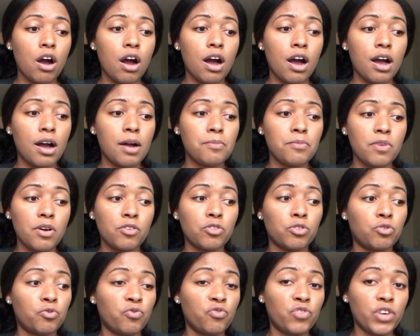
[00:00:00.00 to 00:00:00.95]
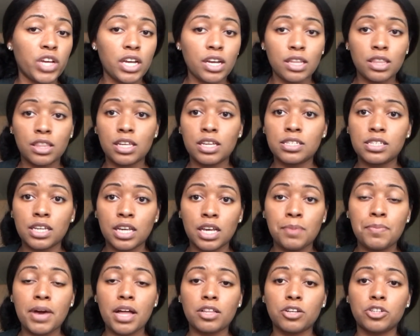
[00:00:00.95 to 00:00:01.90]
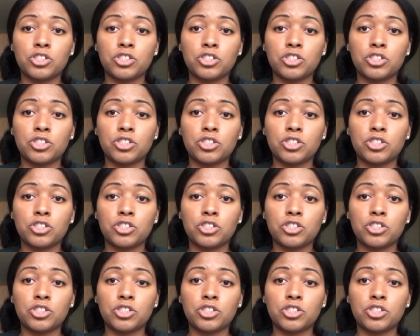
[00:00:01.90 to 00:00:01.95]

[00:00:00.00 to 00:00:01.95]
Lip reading: via this email